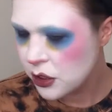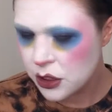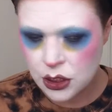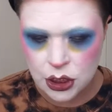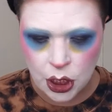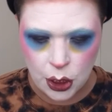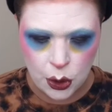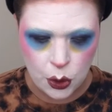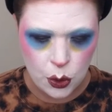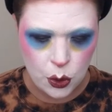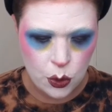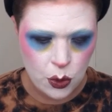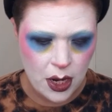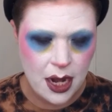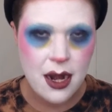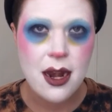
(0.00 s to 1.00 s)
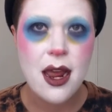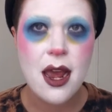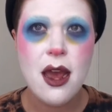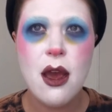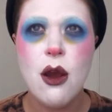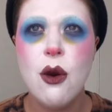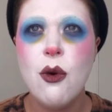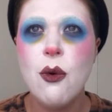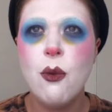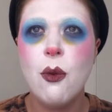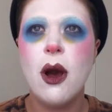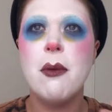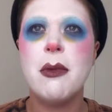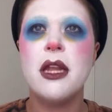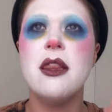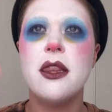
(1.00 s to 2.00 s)
So now, while
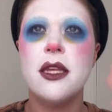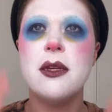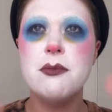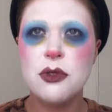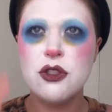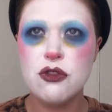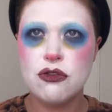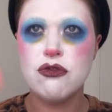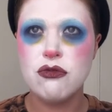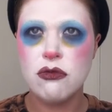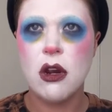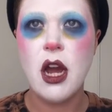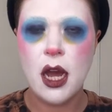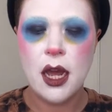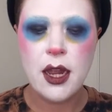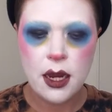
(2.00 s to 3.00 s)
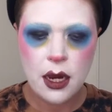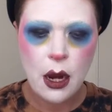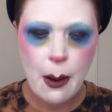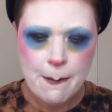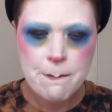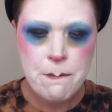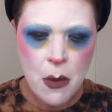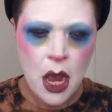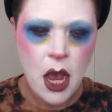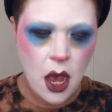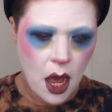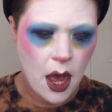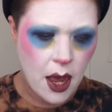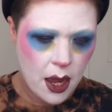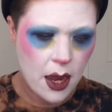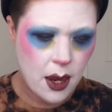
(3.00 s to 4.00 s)
my lips dry,
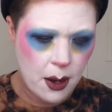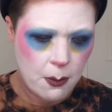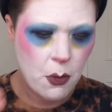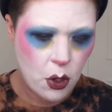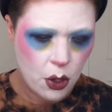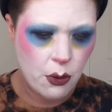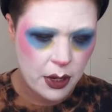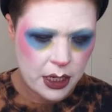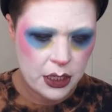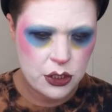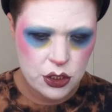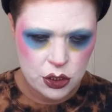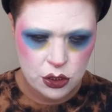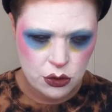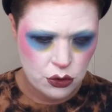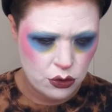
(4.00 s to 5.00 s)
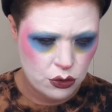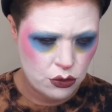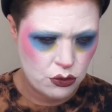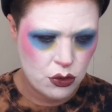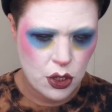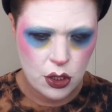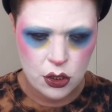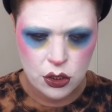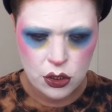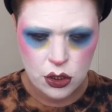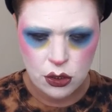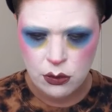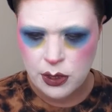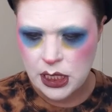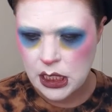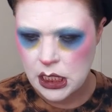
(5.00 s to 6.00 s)
I'm going to
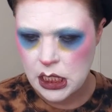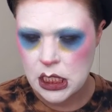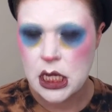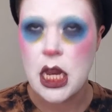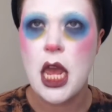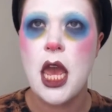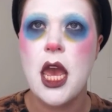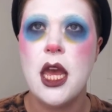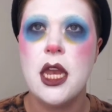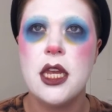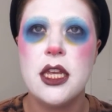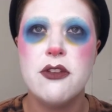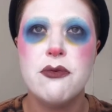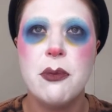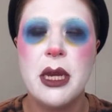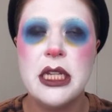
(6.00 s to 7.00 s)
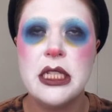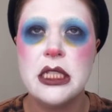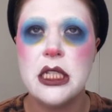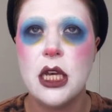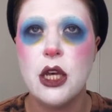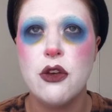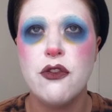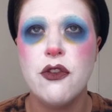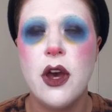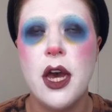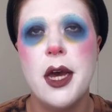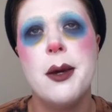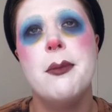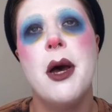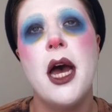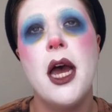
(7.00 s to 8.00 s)
go in and give myself
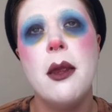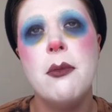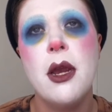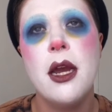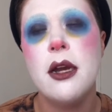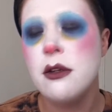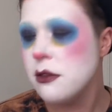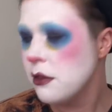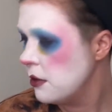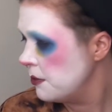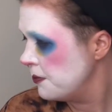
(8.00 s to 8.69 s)
eyebrows.